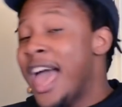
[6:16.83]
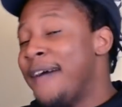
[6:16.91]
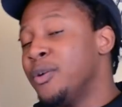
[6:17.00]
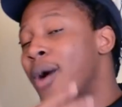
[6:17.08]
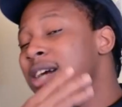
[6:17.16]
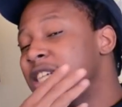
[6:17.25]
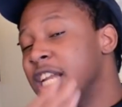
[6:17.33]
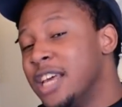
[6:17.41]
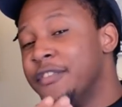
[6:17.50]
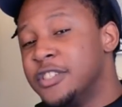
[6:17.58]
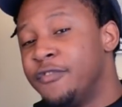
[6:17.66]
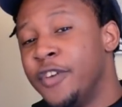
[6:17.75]
Have you watched any of
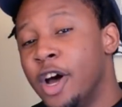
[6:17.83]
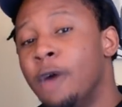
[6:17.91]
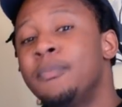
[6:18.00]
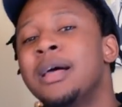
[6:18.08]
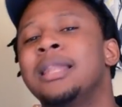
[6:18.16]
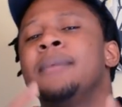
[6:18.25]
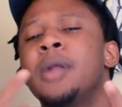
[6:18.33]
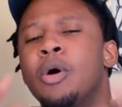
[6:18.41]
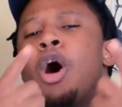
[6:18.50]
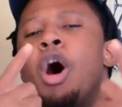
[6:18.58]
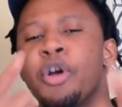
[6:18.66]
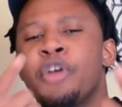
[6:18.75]
his film? Let me know
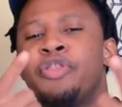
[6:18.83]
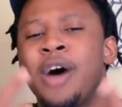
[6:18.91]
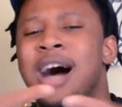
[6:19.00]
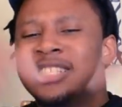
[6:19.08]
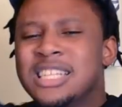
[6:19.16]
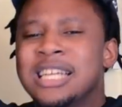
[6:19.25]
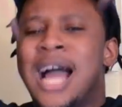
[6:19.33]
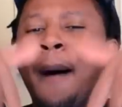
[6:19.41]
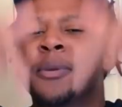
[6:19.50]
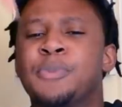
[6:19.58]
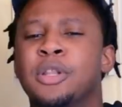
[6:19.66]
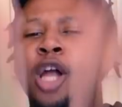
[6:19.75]
all your thoughts in the
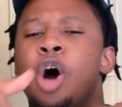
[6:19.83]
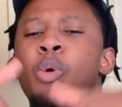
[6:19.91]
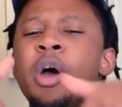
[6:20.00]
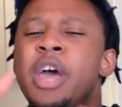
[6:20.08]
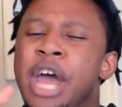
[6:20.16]
comments below.